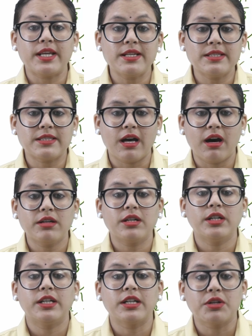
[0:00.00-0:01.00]
days are
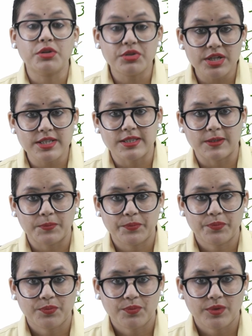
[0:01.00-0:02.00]
decreasing,
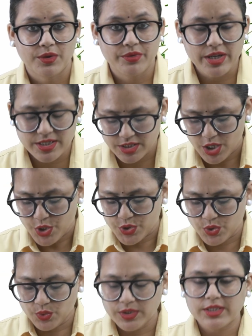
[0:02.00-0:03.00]
right?
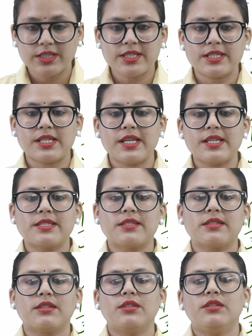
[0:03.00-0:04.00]
So, this
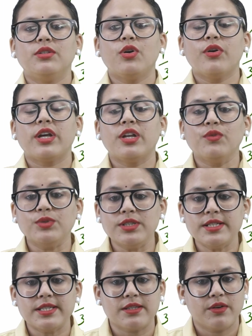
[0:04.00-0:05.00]
is your
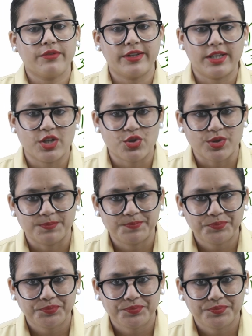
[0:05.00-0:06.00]
inverse variation.
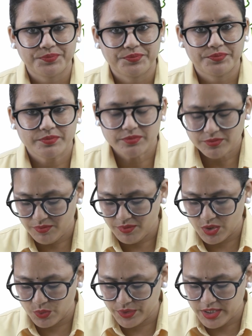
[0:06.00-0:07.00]

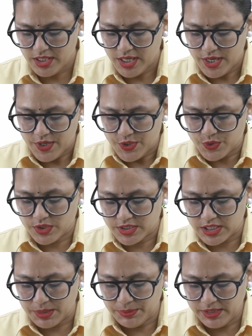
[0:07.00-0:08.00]
Okay. So, the
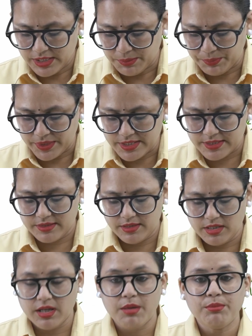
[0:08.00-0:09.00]
table depicts
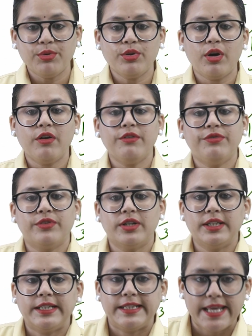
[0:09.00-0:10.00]
the number of
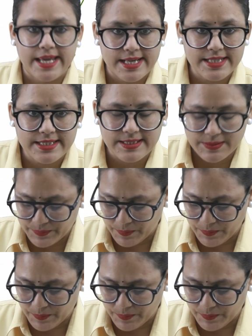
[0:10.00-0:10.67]
days